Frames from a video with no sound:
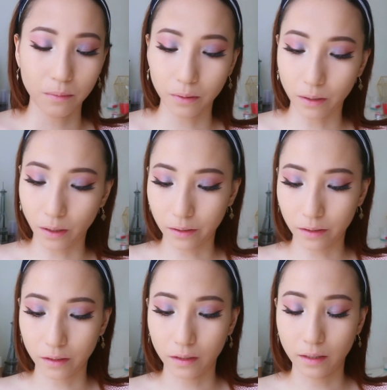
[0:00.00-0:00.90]
put on
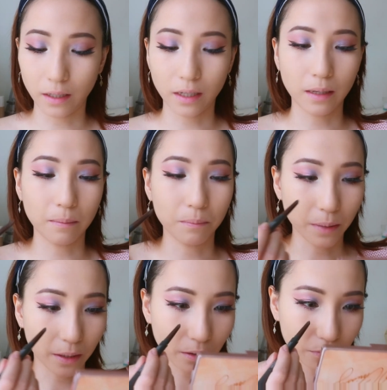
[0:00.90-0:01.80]
the
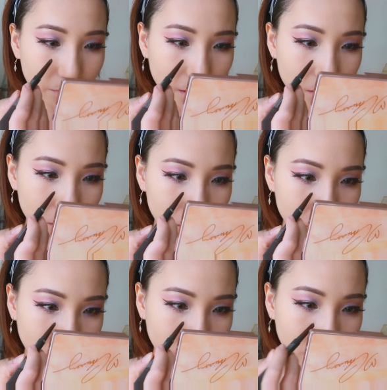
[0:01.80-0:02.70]
bigger freckles
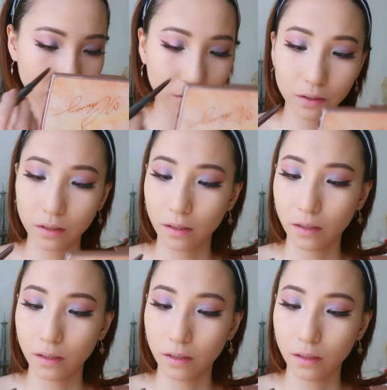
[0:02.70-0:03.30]
first.